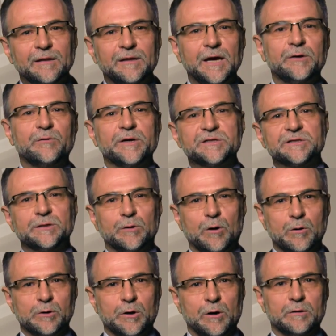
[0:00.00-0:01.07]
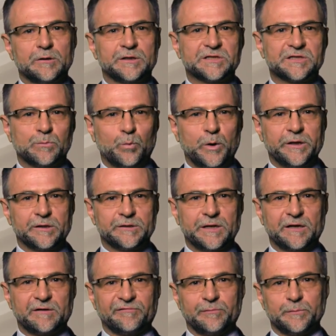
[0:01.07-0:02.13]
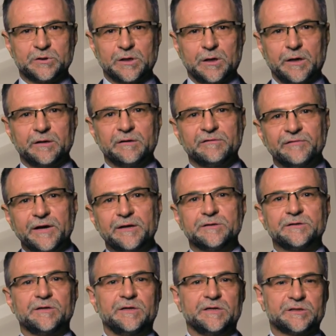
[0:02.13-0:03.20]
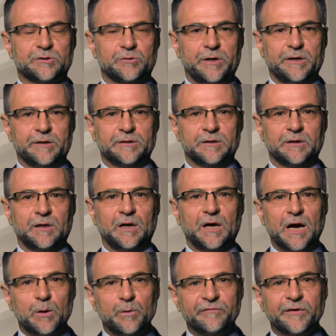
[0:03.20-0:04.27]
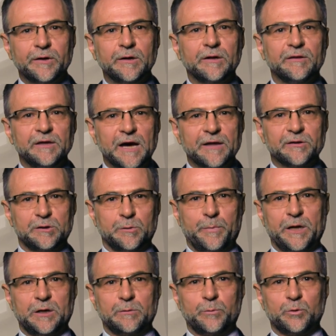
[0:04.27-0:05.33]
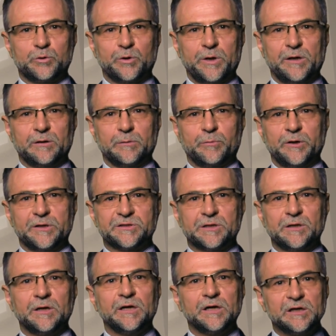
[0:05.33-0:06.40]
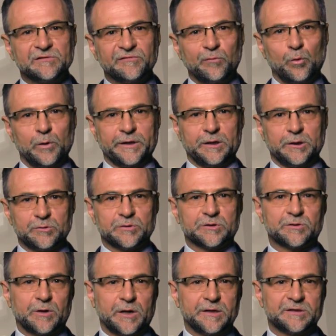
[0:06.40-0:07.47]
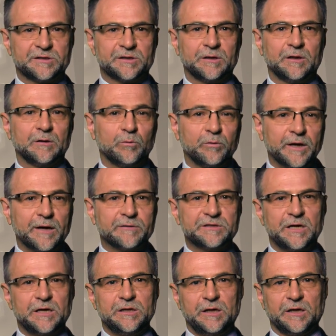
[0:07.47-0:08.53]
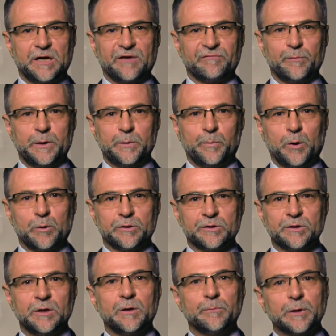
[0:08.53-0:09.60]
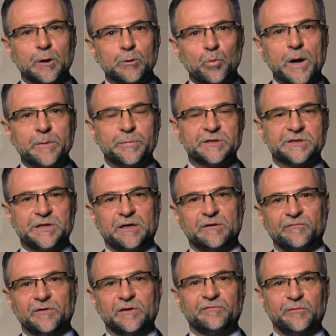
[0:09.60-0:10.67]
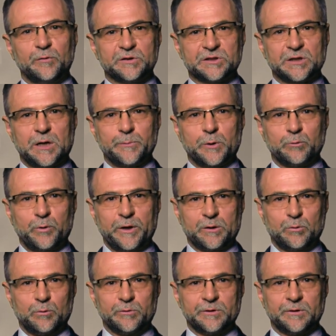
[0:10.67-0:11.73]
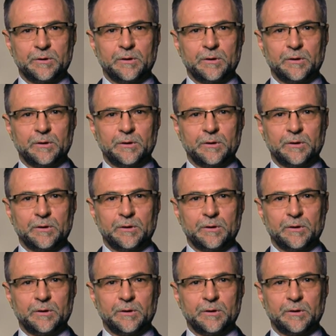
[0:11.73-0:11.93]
The unrest in Hong Kong and some weaker data from China have added to this trend. However, the other dependable trend at present is falling interest rates, with our 10-year government bond below 1% for the first time on record.